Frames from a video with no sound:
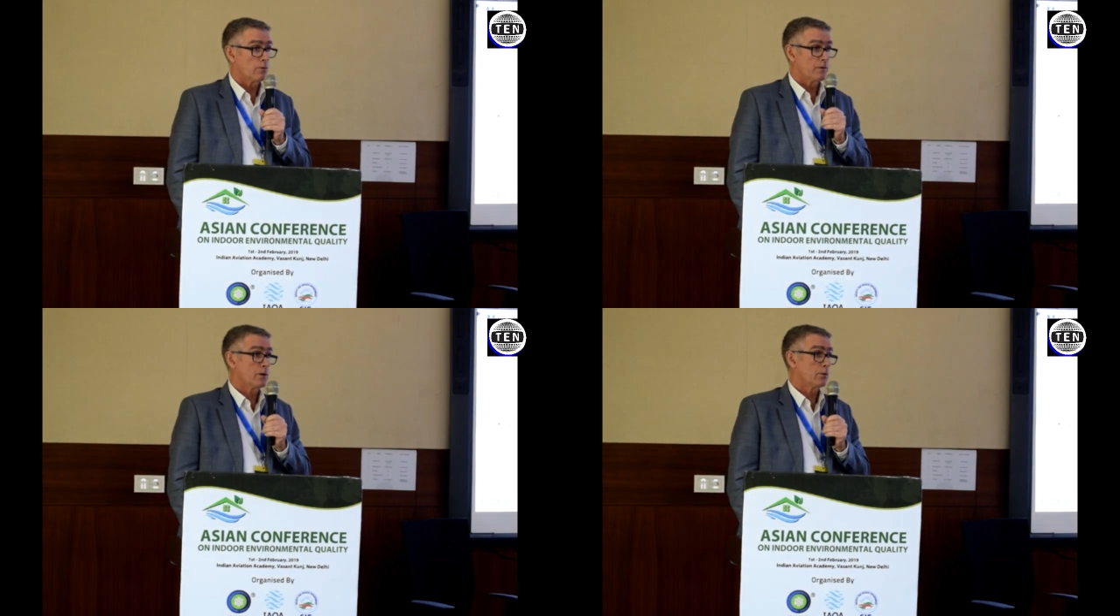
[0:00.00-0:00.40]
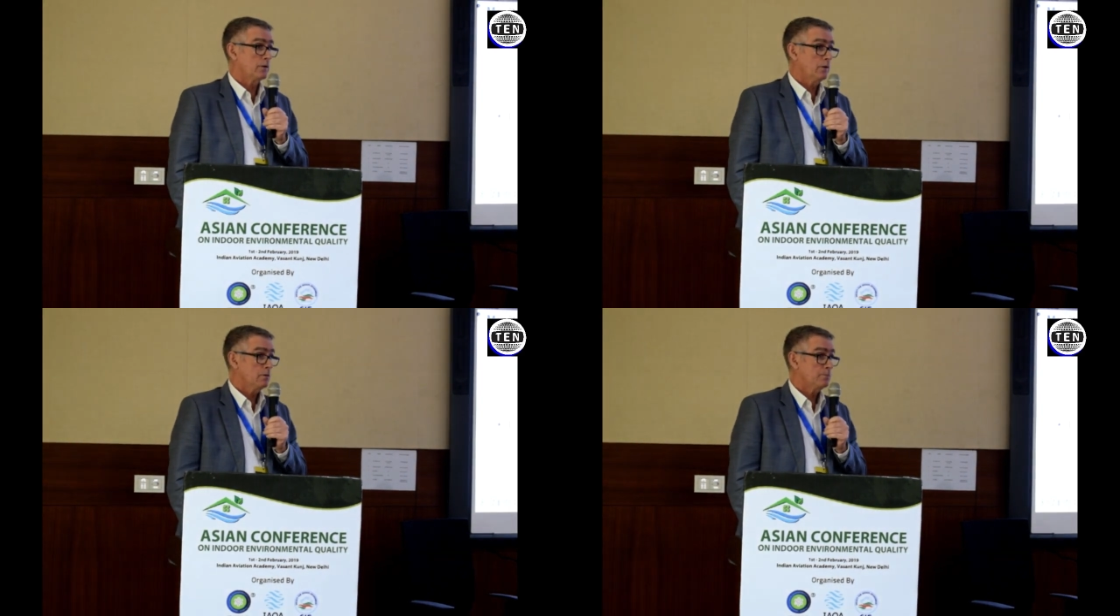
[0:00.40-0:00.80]

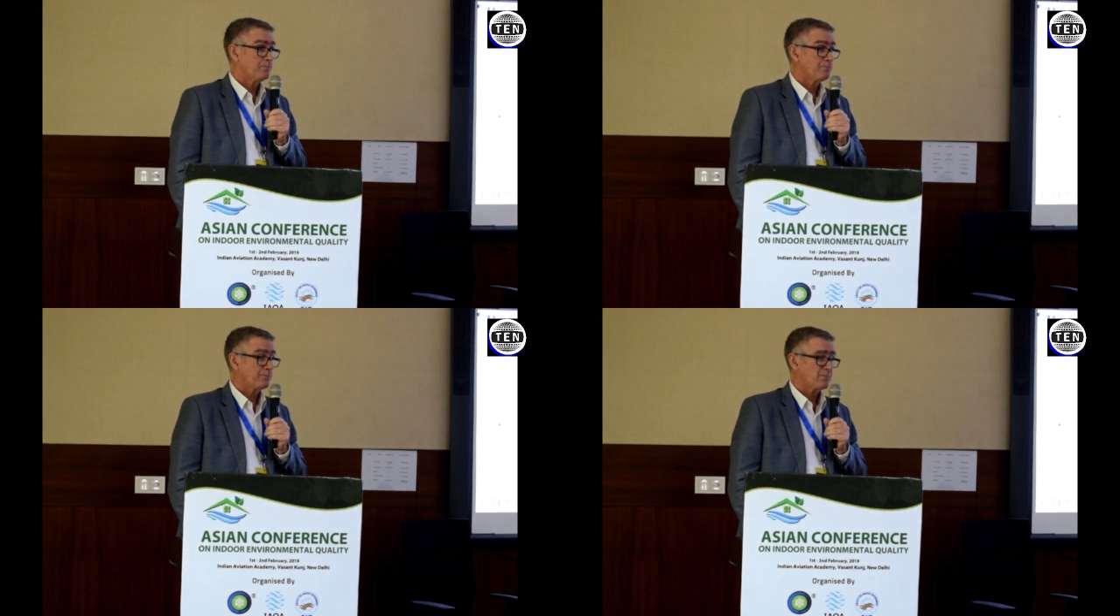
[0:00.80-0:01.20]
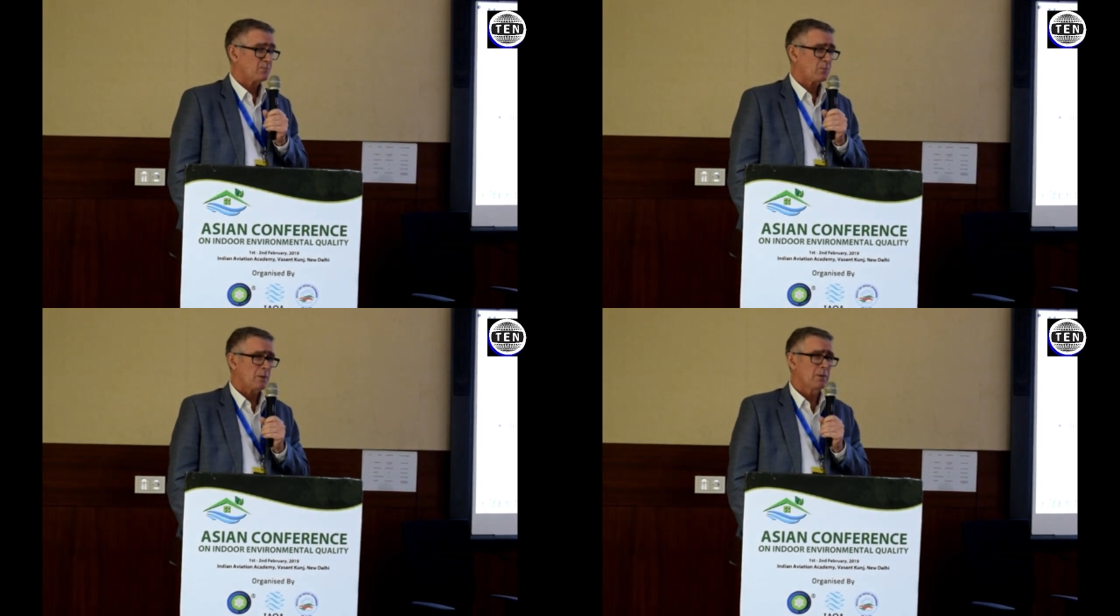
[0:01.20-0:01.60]
VOCs,
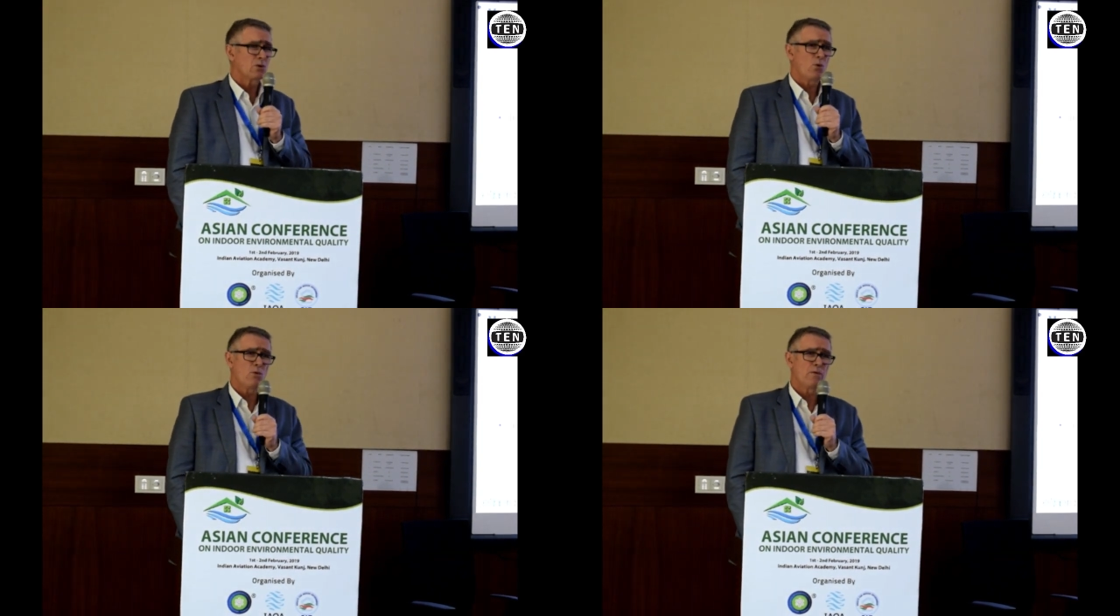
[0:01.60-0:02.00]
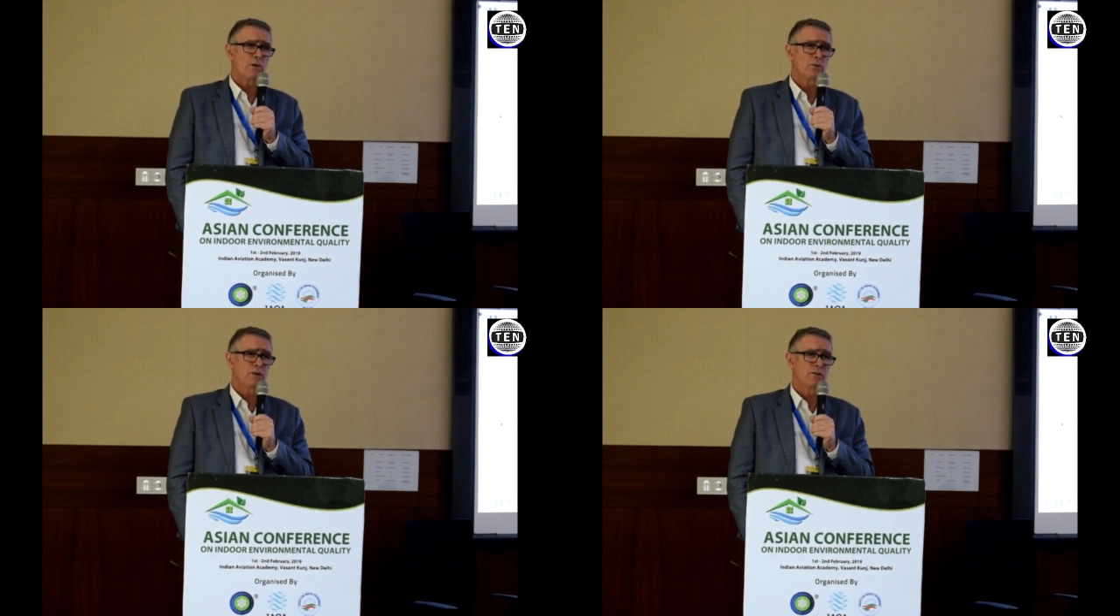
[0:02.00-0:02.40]
but all
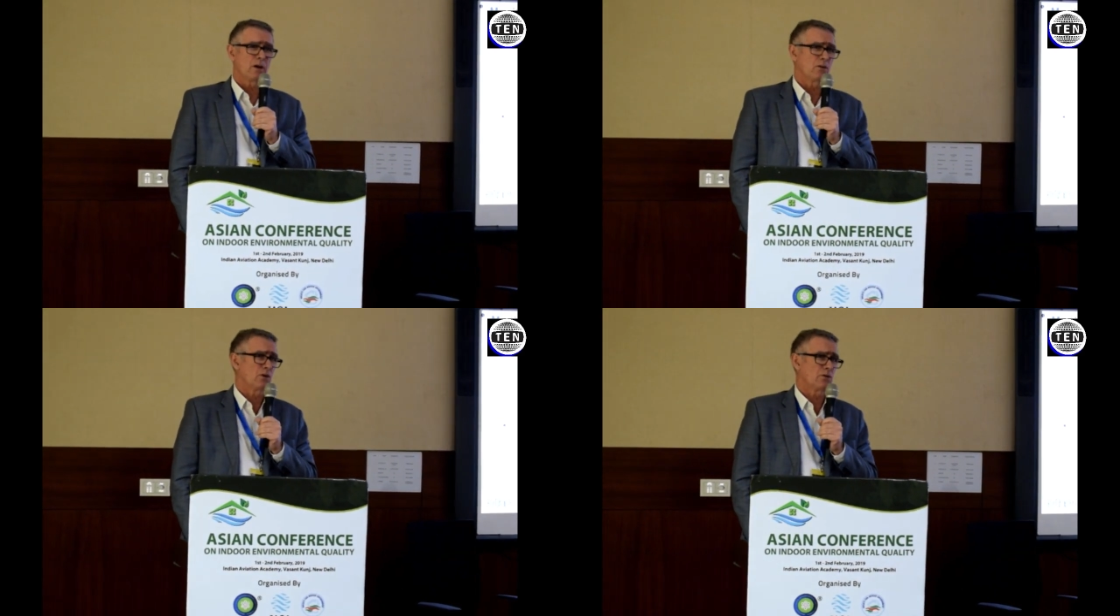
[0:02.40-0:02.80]
VOCs are not.